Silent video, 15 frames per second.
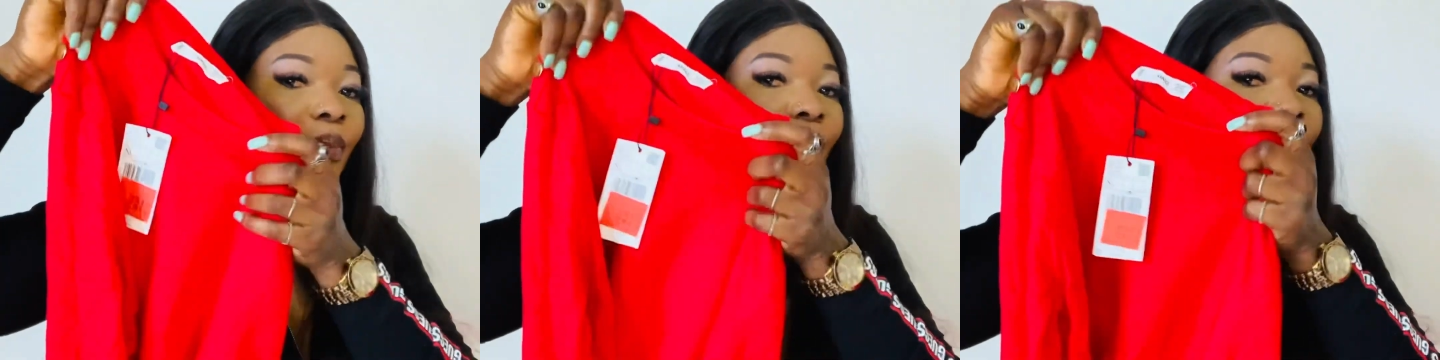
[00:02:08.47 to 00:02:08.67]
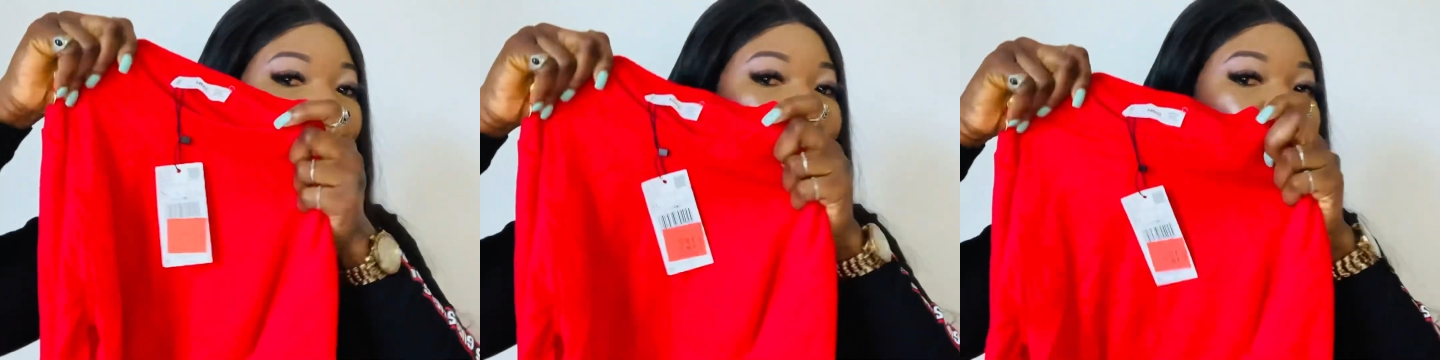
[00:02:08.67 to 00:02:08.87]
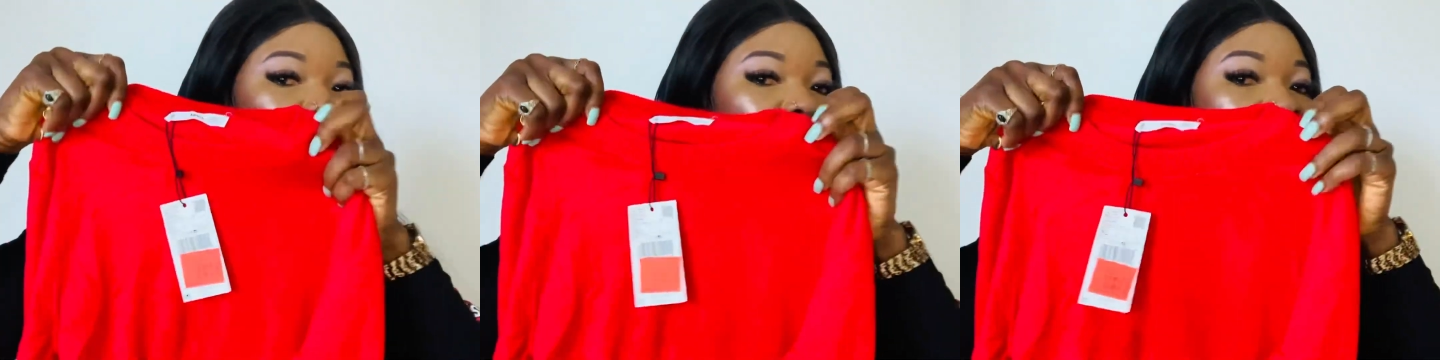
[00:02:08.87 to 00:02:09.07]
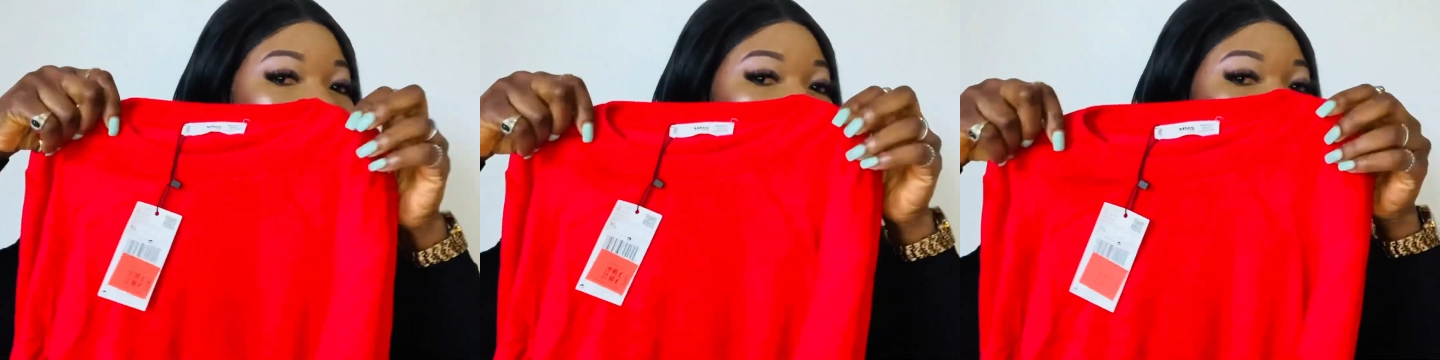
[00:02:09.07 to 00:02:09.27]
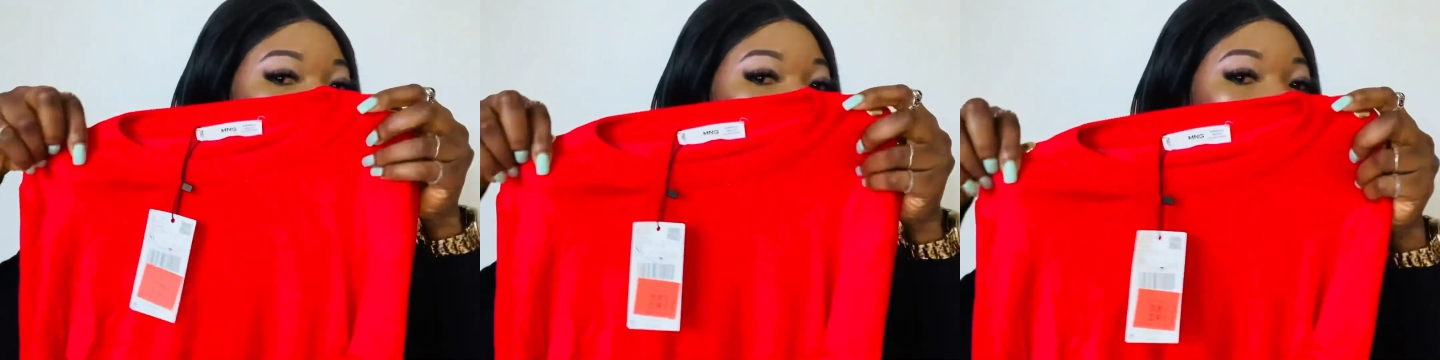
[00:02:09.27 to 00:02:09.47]

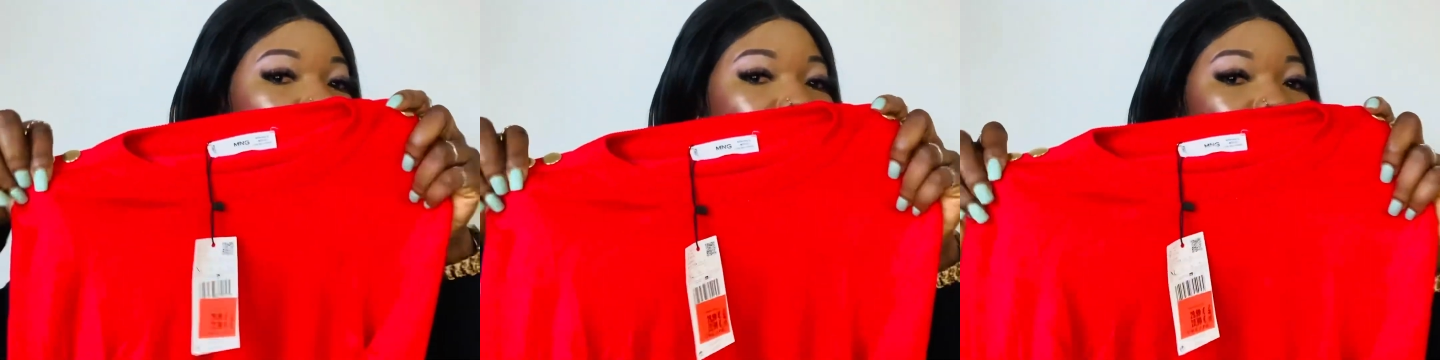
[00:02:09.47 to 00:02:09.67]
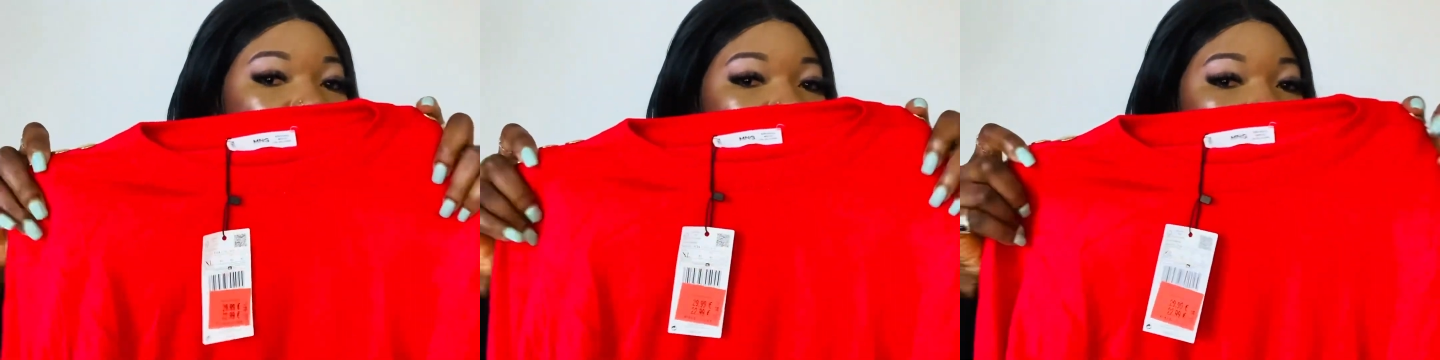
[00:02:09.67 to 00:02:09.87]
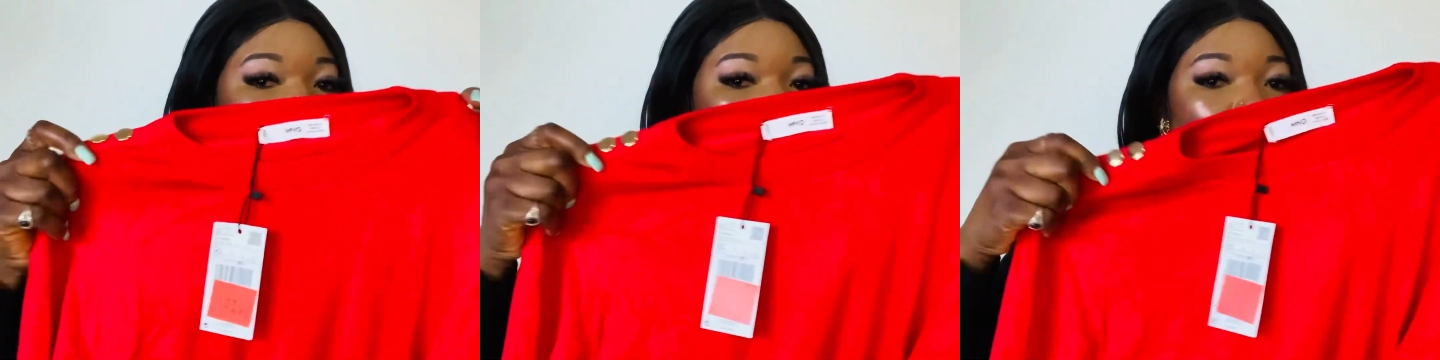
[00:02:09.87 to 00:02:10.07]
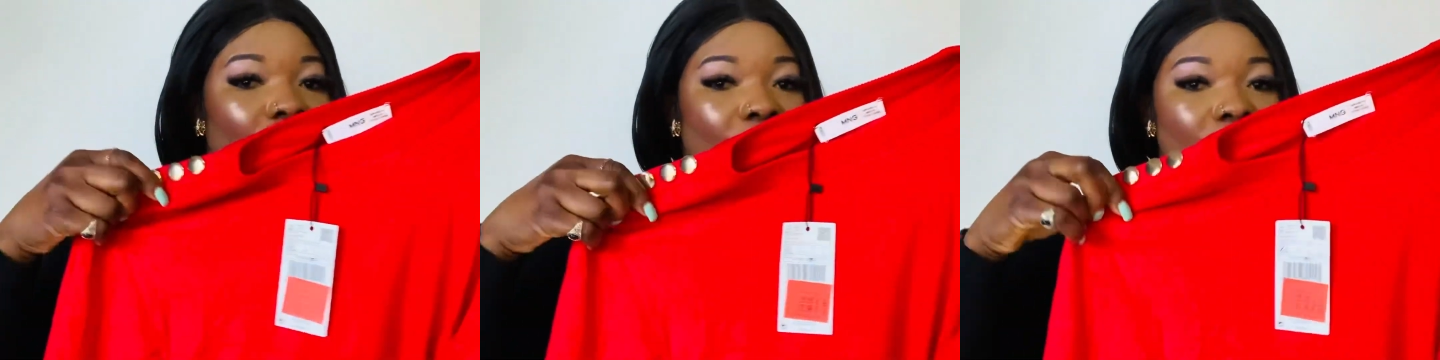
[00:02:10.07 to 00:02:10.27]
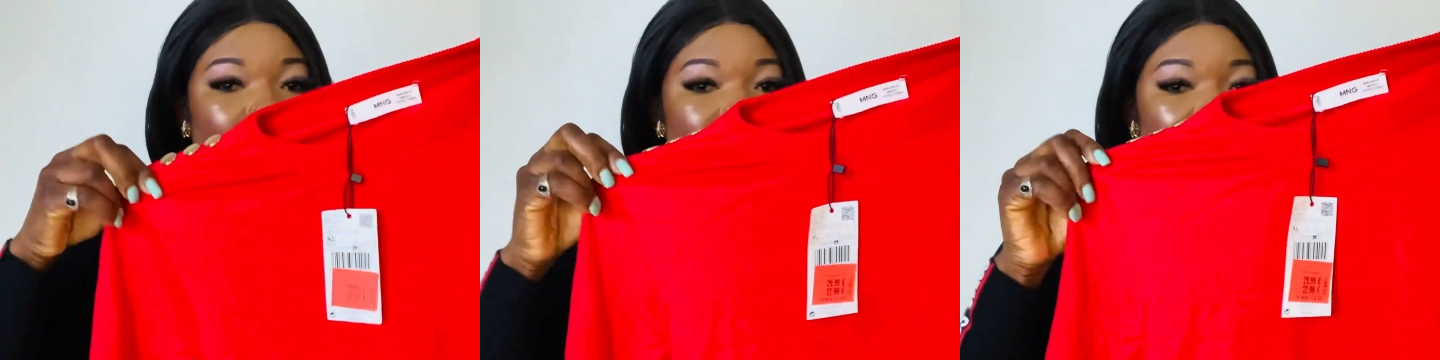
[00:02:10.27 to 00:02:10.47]
purchased from Mango.
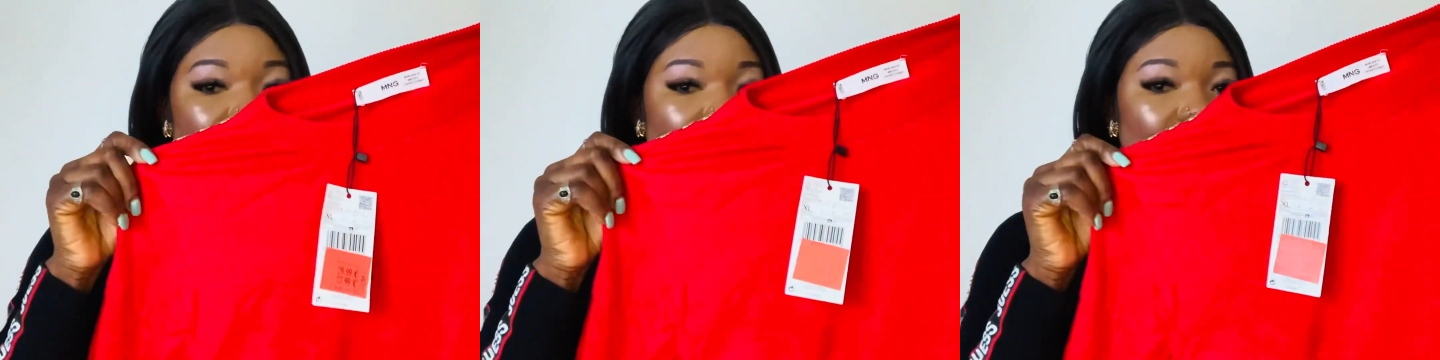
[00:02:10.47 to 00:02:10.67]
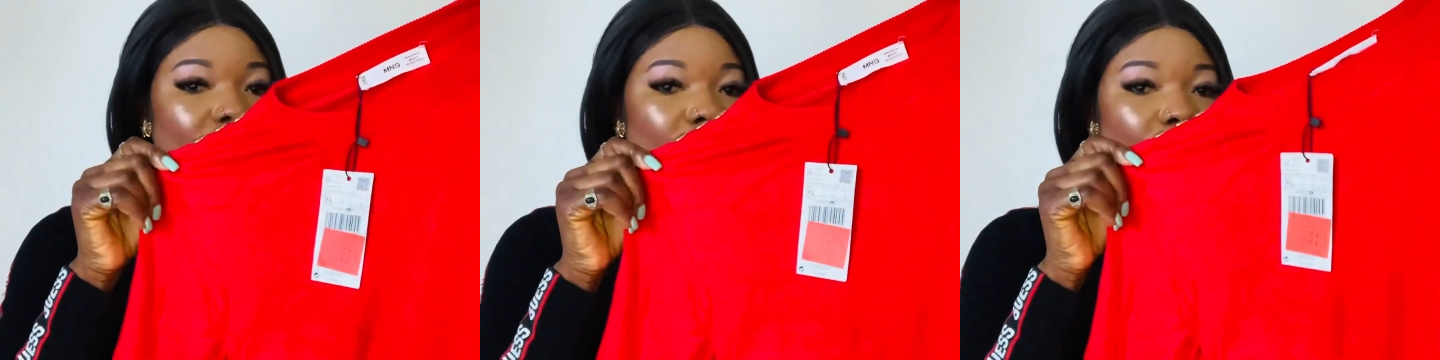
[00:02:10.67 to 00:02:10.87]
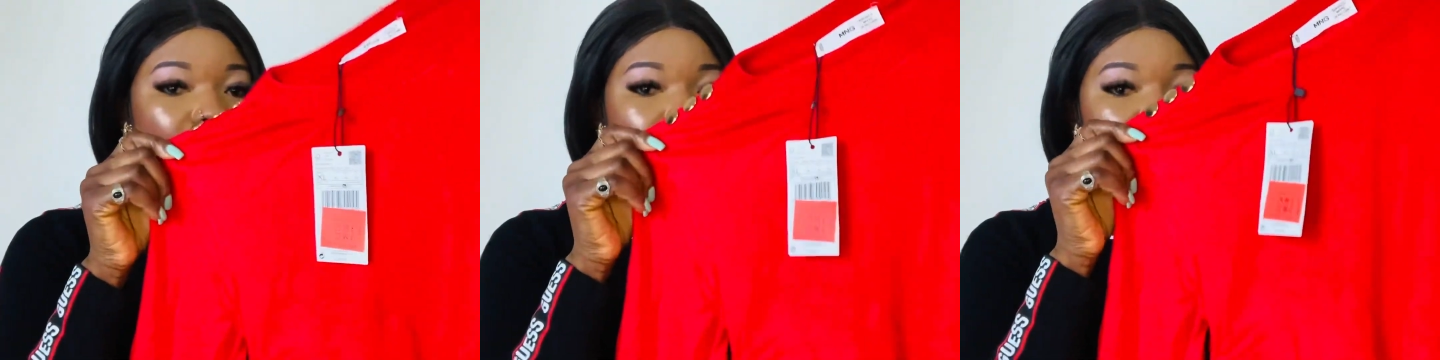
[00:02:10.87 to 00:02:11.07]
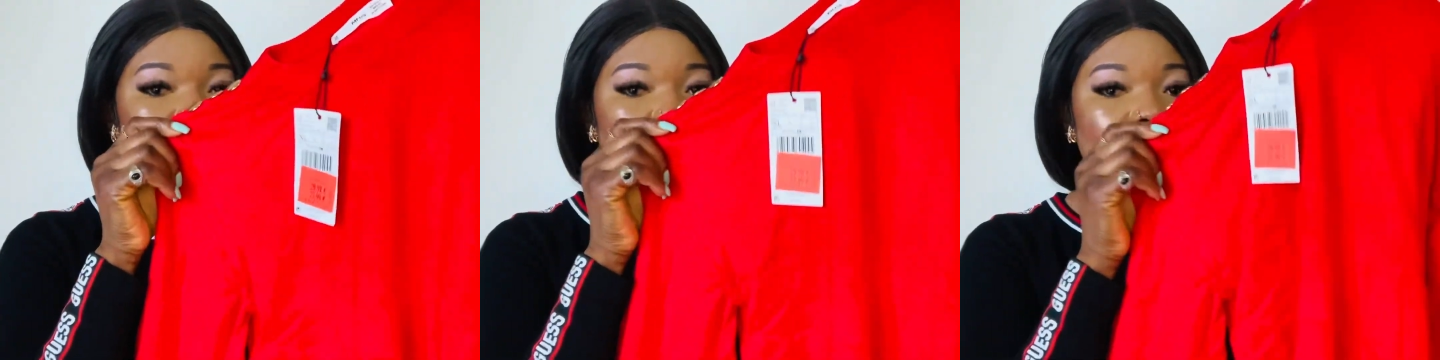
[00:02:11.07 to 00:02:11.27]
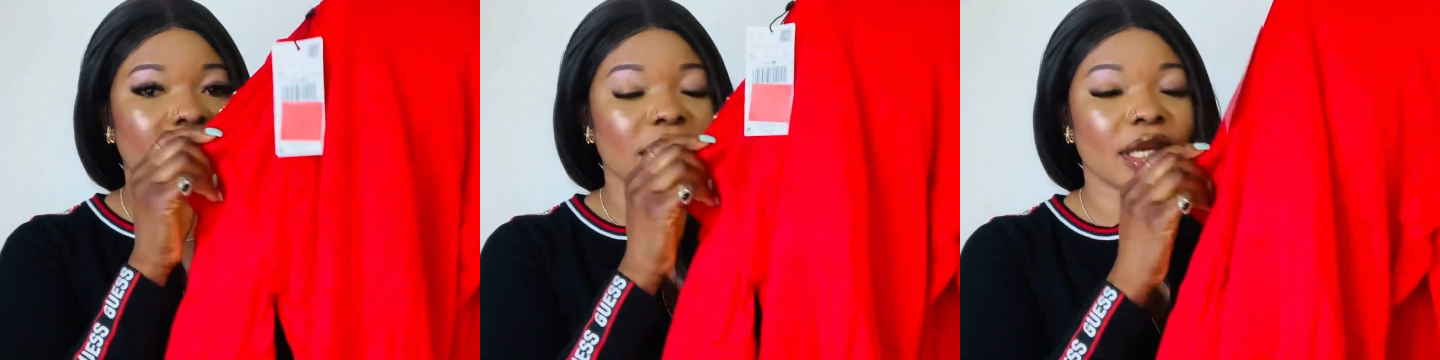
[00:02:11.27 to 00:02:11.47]
This
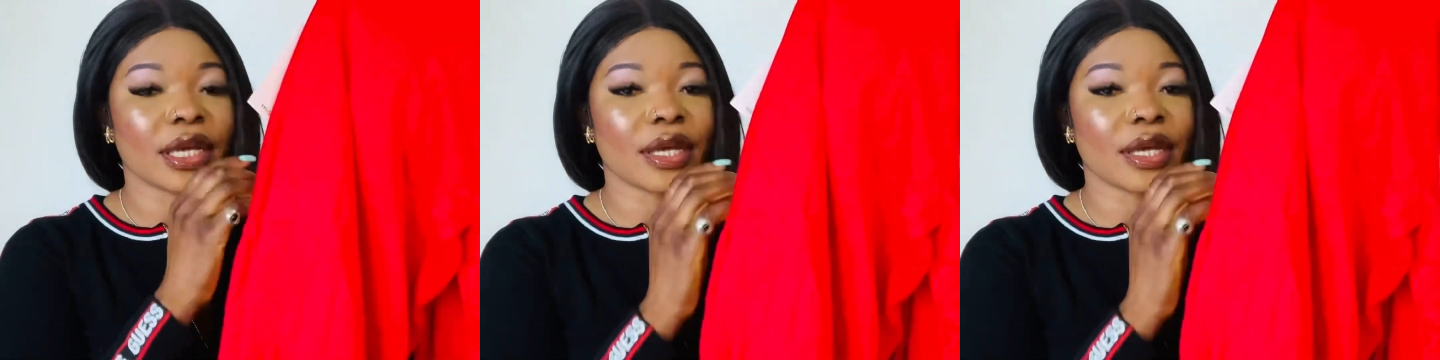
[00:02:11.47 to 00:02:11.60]
red